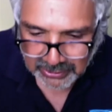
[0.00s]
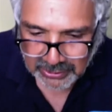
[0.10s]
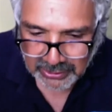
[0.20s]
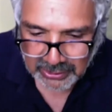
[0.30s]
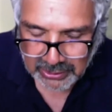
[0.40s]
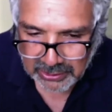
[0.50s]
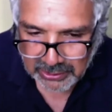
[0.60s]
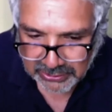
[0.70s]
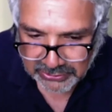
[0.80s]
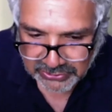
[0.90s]
uh,
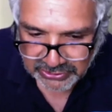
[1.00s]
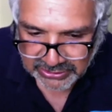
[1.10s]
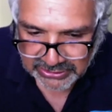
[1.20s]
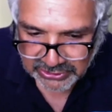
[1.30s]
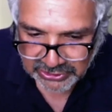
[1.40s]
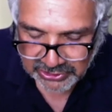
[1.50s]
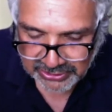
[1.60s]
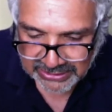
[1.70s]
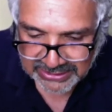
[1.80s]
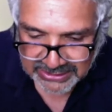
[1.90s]
so you, you know, you
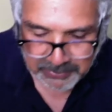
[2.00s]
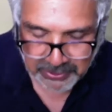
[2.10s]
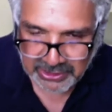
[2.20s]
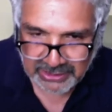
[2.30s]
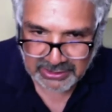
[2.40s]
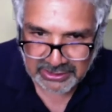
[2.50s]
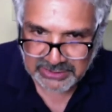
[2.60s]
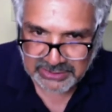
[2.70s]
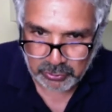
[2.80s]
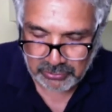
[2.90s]
can just buy a
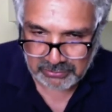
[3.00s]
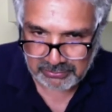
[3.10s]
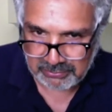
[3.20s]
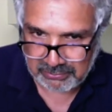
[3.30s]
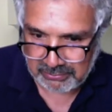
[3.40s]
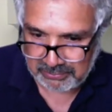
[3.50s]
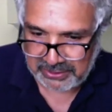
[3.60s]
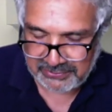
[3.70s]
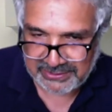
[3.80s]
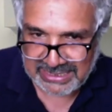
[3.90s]
small bit
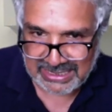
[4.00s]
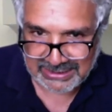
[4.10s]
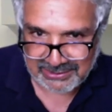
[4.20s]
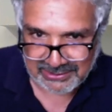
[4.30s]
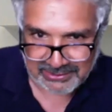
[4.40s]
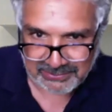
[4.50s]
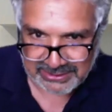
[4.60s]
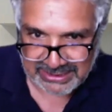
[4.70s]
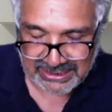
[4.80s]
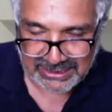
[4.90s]
of sand and some
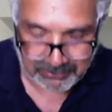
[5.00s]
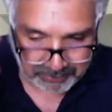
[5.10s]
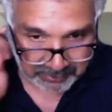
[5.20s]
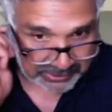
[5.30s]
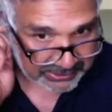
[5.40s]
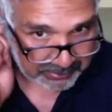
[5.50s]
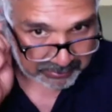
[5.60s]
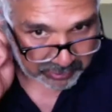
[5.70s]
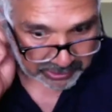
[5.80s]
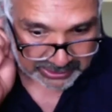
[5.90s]
sea, uh,
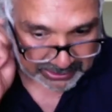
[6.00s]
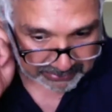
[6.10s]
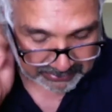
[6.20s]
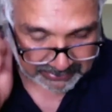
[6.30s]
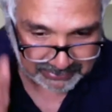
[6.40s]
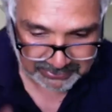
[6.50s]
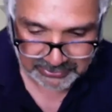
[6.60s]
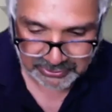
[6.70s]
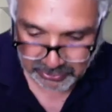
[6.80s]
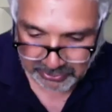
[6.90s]
some um,
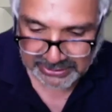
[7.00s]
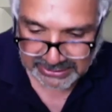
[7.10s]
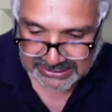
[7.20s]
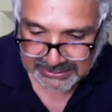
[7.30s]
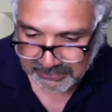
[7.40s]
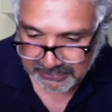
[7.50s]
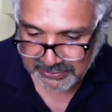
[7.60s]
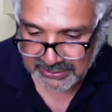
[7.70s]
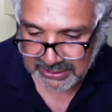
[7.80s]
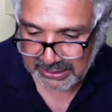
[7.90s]
soil and some
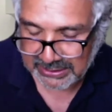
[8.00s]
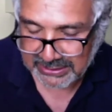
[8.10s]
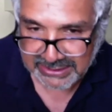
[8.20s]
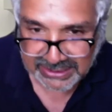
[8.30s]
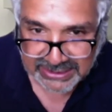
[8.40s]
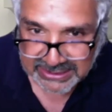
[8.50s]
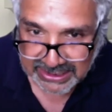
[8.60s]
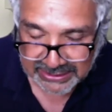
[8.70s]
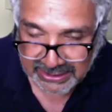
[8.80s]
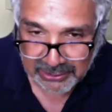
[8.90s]
and seeds,
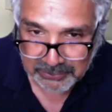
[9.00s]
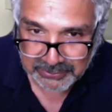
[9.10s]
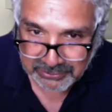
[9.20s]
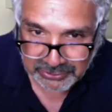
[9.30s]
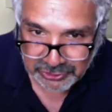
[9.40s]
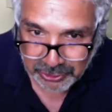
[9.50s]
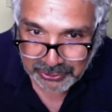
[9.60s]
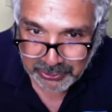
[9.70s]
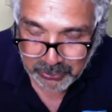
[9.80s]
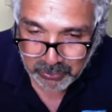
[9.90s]
and they'll show
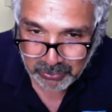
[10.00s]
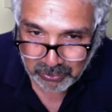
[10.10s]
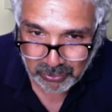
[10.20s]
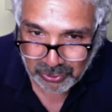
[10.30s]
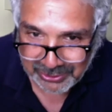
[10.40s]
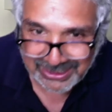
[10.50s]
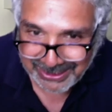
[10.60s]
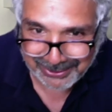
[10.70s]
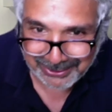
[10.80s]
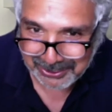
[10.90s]
you what you
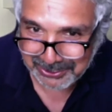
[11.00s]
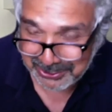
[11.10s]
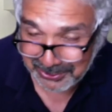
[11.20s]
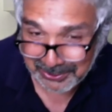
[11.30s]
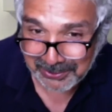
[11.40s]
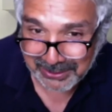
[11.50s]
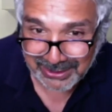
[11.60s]
can and can't do, and